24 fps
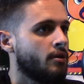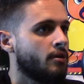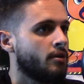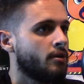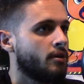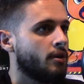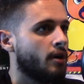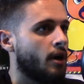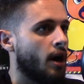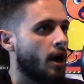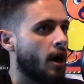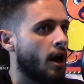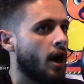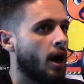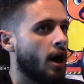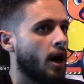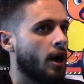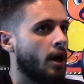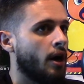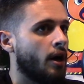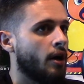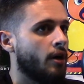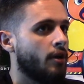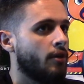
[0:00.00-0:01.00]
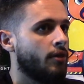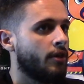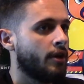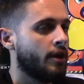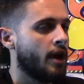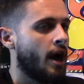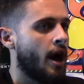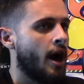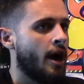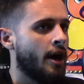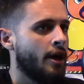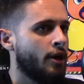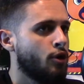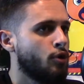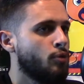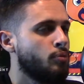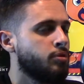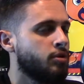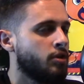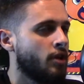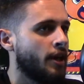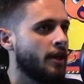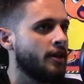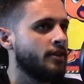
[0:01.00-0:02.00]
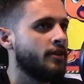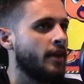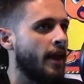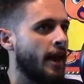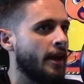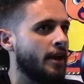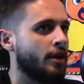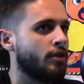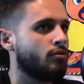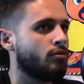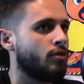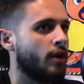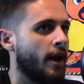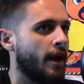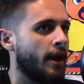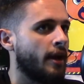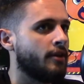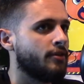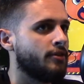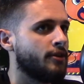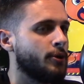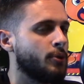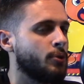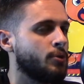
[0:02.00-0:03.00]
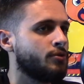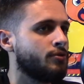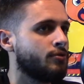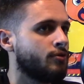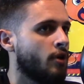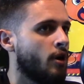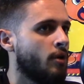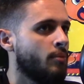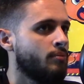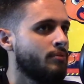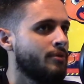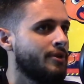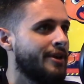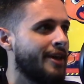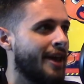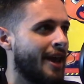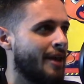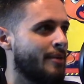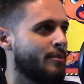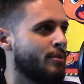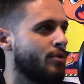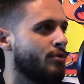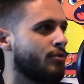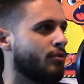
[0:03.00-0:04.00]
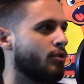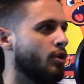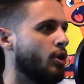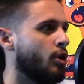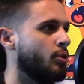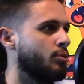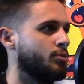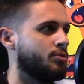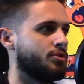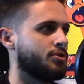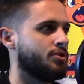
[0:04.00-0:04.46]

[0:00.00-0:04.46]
The guy who played Danny Rand, he was from Game of Thrones.